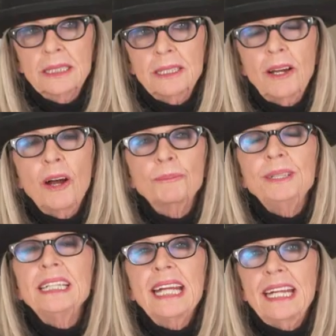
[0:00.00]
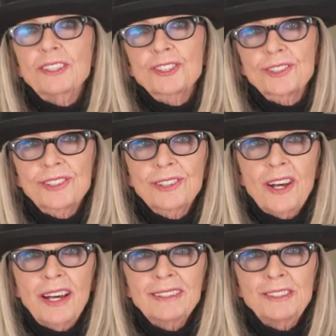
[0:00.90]
Uh, being anxious a
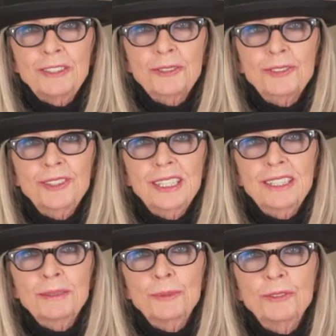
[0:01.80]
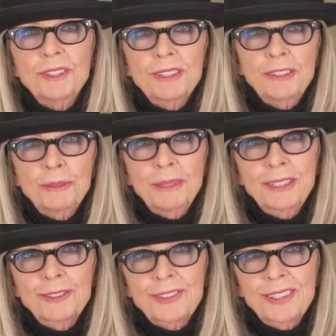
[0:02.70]
lot, you know, sitting in the movie theater by
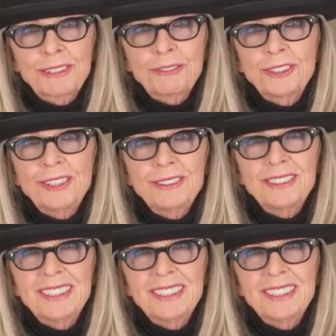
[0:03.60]
yourself, and you,